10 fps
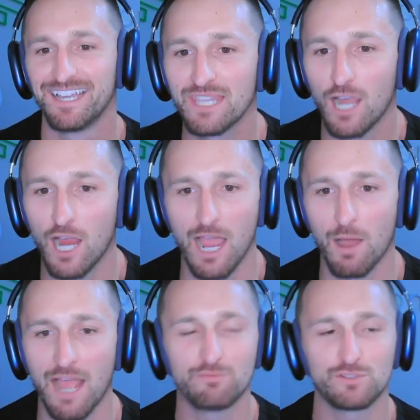All
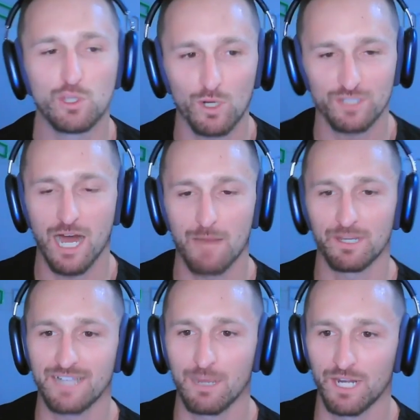right, I have 2 more
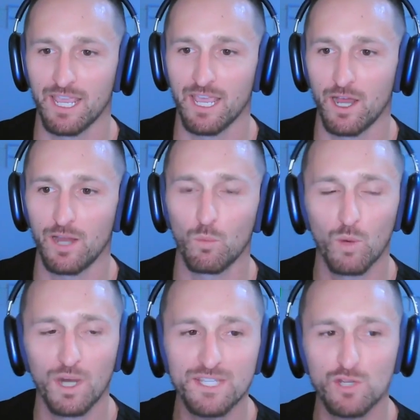topics I want to hit on.
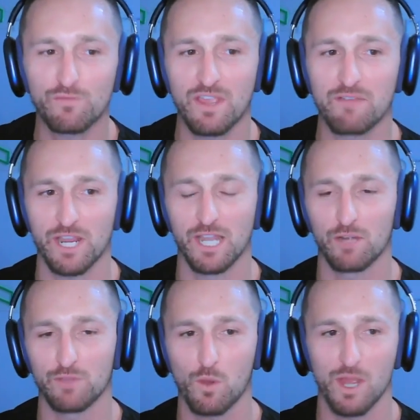One is your favorite
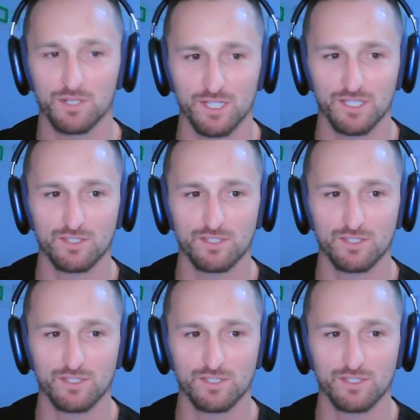interview question.